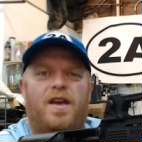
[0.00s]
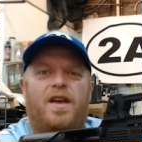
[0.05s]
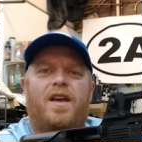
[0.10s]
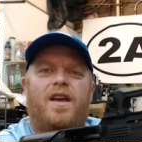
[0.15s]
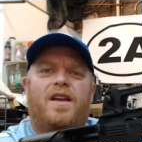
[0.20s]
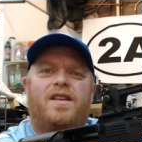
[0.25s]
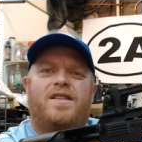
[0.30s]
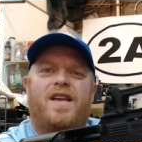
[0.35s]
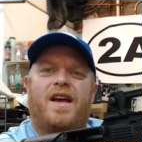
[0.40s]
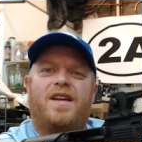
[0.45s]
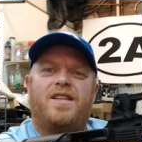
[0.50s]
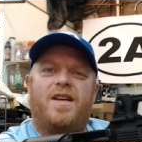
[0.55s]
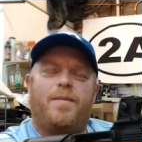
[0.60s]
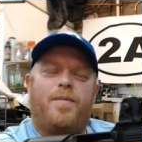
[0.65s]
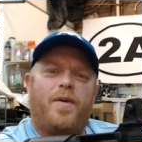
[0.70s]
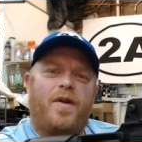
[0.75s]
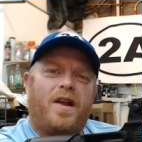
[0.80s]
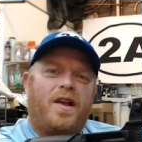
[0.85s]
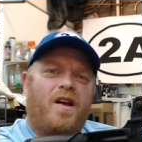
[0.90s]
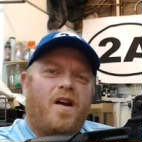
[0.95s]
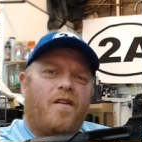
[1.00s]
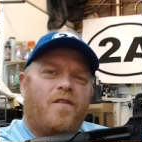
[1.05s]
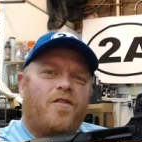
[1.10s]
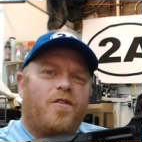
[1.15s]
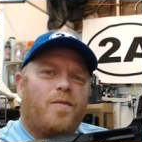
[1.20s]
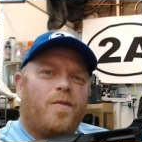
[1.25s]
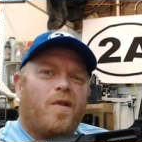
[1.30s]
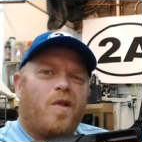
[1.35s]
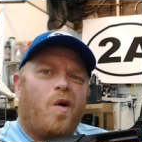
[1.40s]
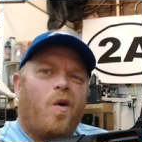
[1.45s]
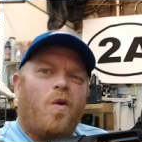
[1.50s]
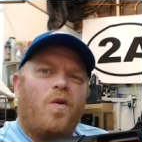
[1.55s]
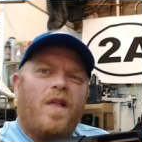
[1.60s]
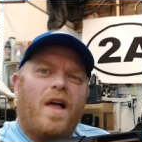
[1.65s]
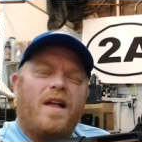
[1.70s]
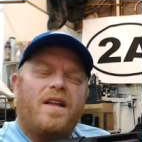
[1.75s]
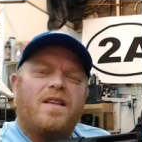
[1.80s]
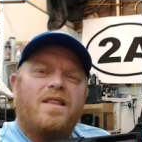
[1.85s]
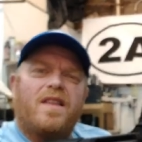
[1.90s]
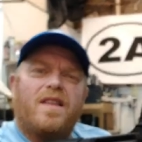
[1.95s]
it's actually pretty comfortable to hold
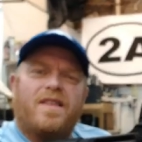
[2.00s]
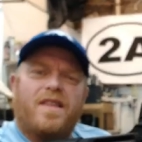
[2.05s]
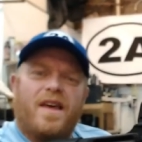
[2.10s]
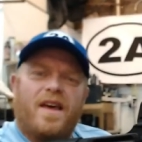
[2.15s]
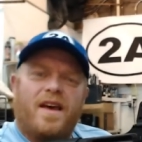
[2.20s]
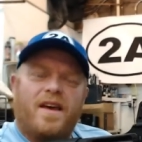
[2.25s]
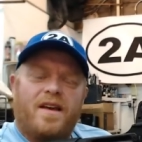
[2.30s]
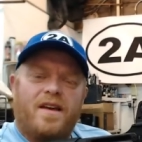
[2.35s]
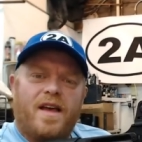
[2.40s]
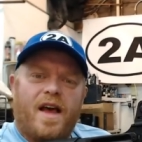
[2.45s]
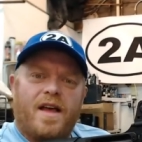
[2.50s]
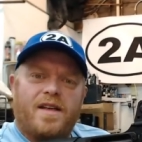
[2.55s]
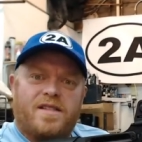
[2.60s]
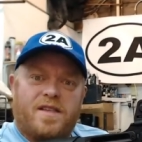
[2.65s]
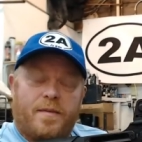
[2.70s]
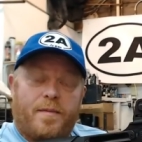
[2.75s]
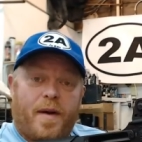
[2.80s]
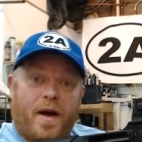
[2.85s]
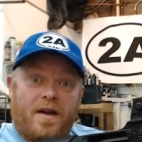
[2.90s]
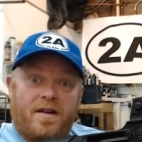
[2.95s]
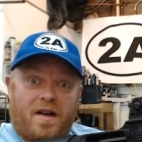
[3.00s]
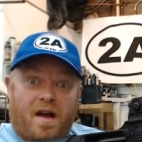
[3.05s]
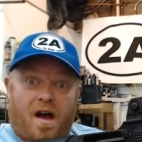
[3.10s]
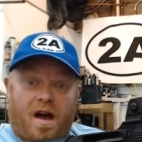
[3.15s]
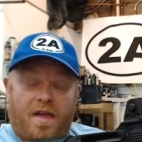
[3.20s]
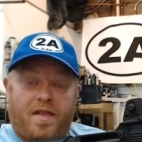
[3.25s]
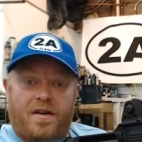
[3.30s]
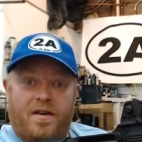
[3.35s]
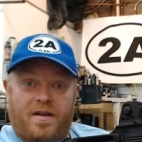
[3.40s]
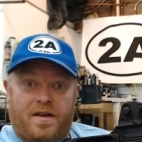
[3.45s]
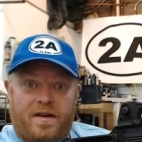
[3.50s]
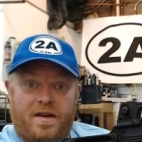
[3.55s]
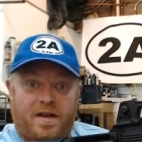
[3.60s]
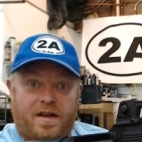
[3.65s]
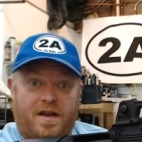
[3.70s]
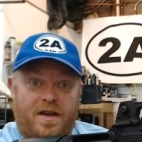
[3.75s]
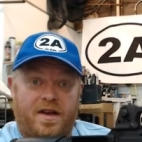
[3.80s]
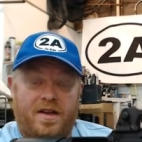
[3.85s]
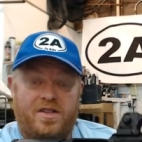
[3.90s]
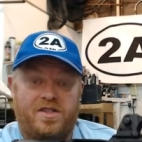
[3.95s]
on to the thing as compared to other
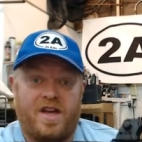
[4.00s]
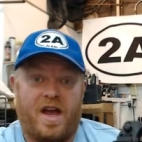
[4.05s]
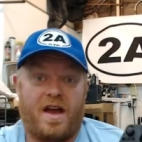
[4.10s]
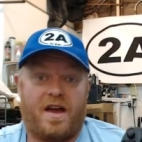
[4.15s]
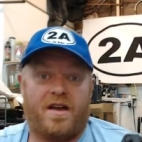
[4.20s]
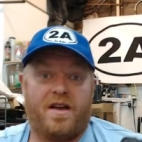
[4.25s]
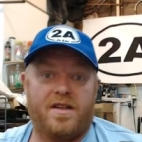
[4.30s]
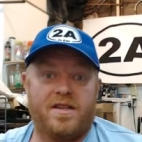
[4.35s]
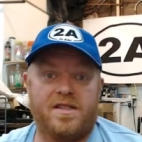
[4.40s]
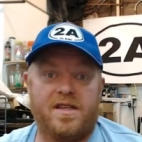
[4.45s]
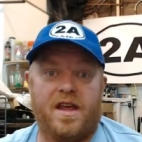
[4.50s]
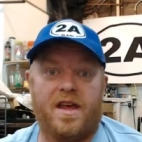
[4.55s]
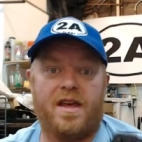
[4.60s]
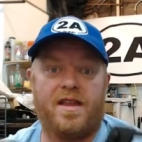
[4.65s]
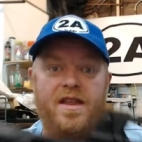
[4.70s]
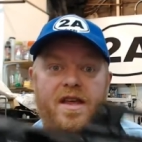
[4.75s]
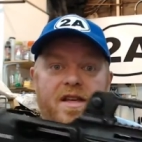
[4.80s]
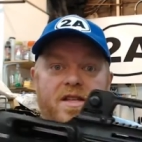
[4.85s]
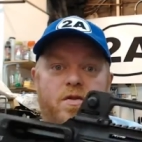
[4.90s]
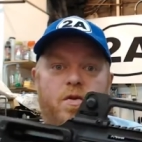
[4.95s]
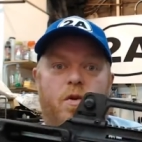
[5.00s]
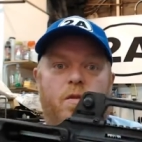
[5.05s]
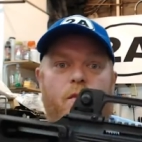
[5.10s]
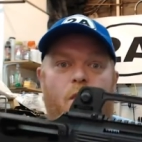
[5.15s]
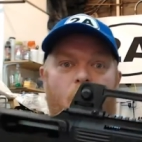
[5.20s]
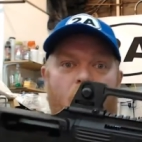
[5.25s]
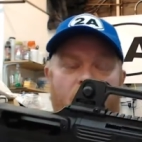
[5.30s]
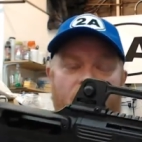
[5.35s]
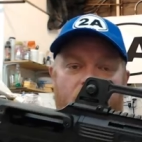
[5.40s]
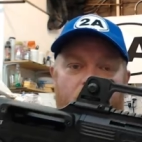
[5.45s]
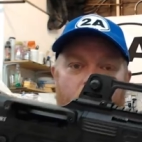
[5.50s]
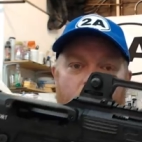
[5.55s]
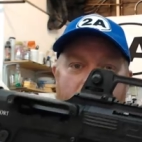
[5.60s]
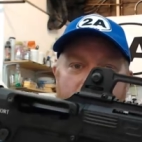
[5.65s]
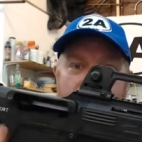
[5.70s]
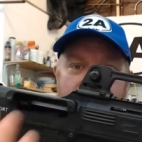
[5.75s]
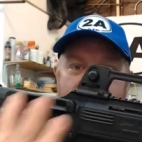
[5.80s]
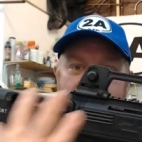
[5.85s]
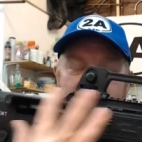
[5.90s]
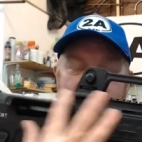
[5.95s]
shotguns like this where more of the
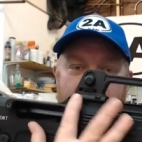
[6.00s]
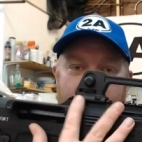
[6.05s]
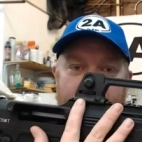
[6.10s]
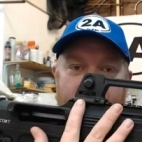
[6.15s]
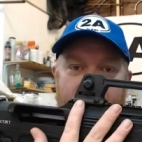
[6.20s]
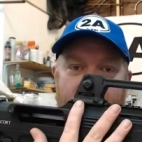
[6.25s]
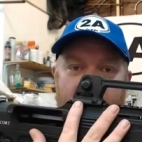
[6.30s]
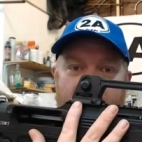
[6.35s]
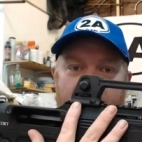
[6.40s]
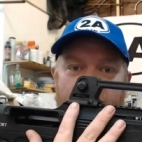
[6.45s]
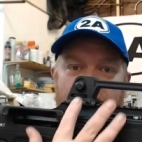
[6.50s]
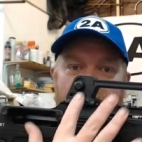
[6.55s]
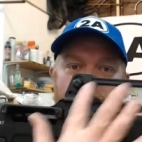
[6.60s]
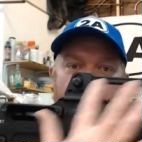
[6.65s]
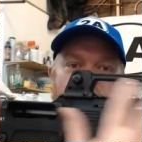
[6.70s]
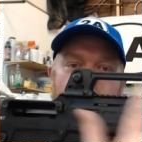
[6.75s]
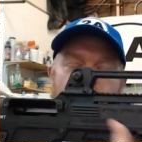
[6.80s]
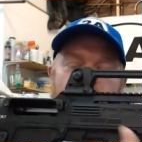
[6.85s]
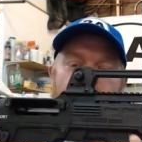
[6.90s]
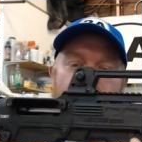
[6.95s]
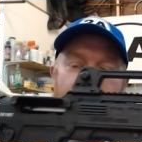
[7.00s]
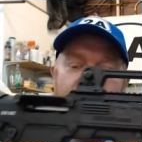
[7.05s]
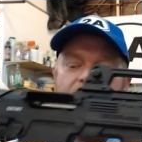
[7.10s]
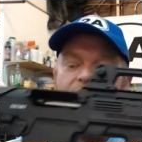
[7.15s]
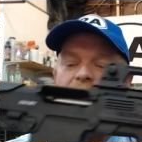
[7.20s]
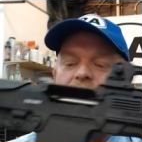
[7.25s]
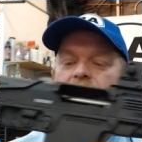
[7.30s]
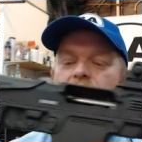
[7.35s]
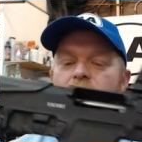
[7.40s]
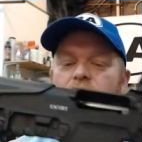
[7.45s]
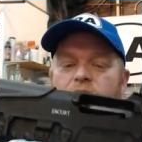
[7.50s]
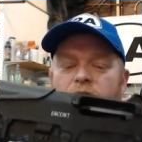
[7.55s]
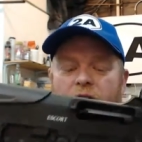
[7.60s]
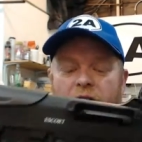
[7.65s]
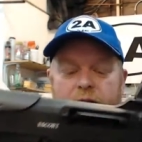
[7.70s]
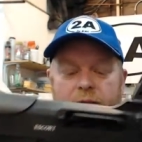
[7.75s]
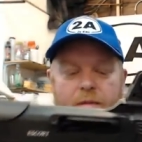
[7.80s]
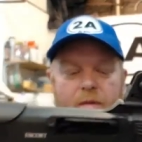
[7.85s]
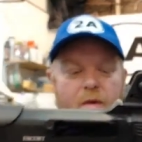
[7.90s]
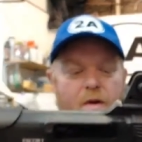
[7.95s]
weight is in the middle and even out
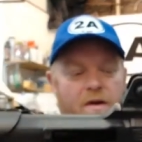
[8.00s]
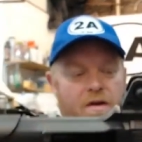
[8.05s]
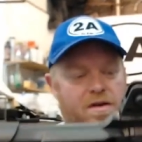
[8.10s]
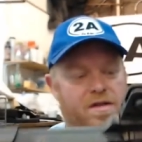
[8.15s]
front more.